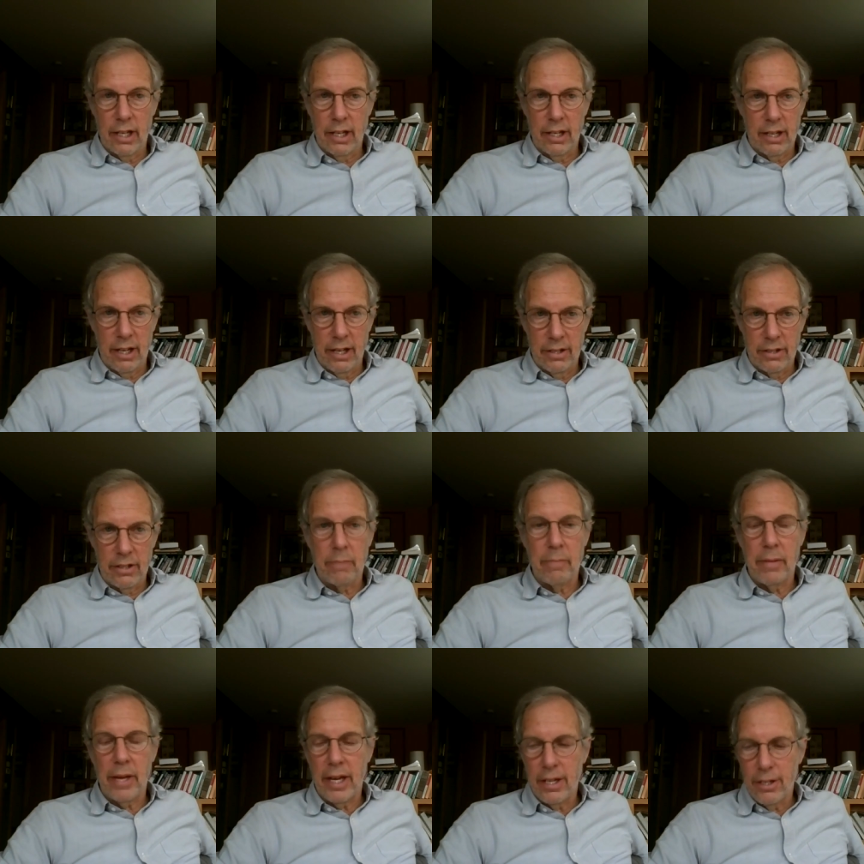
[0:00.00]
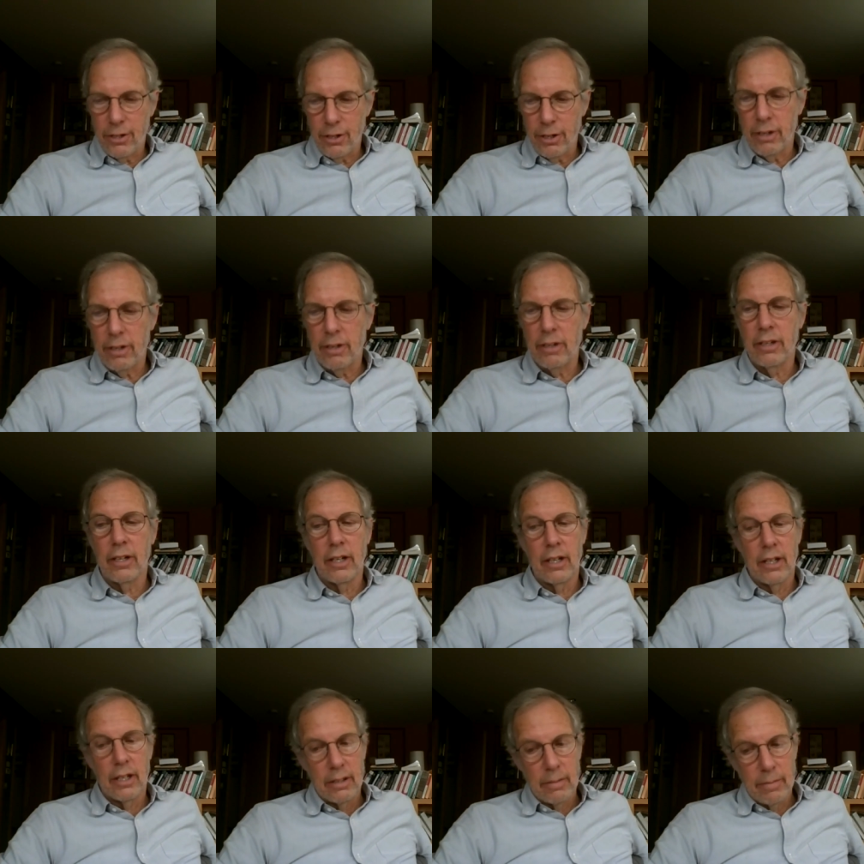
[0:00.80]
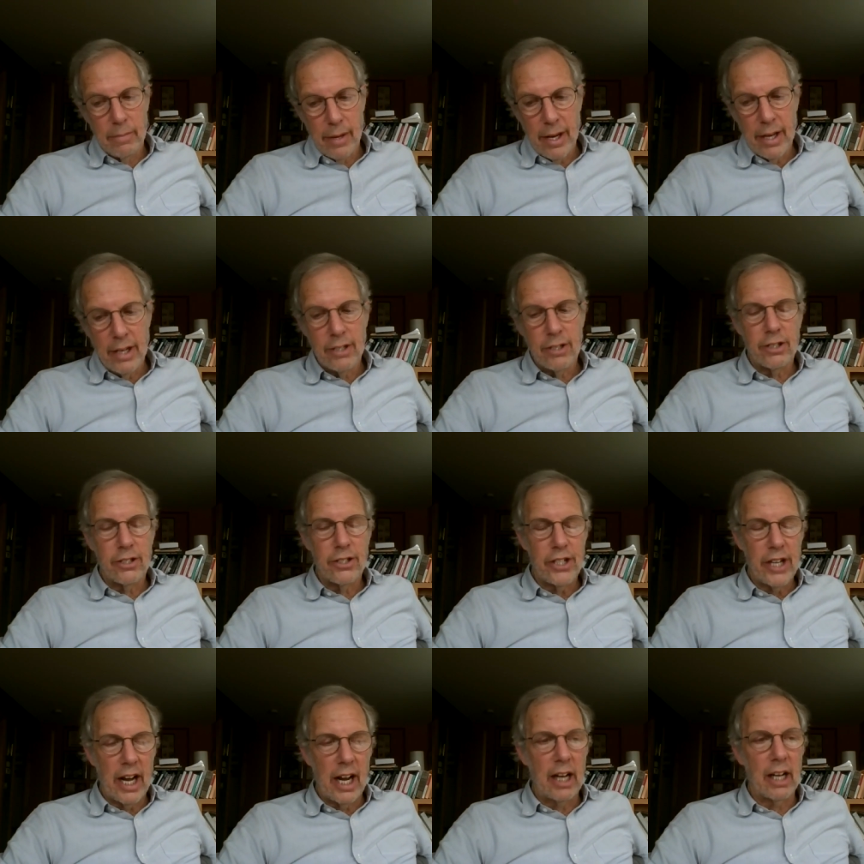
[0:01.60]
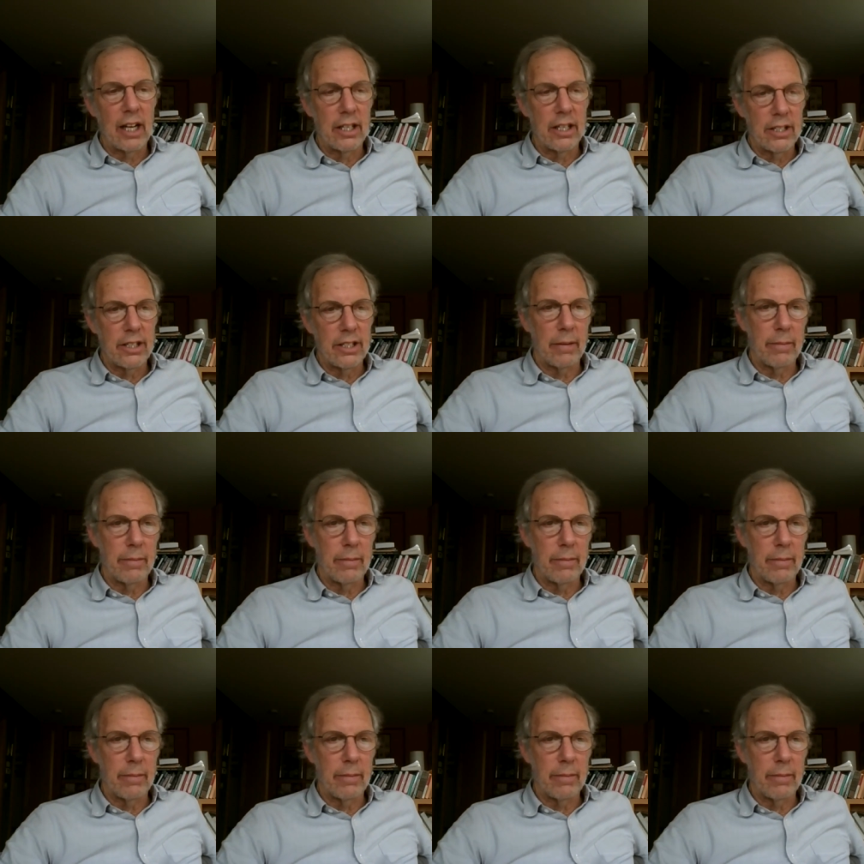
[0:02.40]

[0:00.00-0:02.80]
It is a major, major challenge.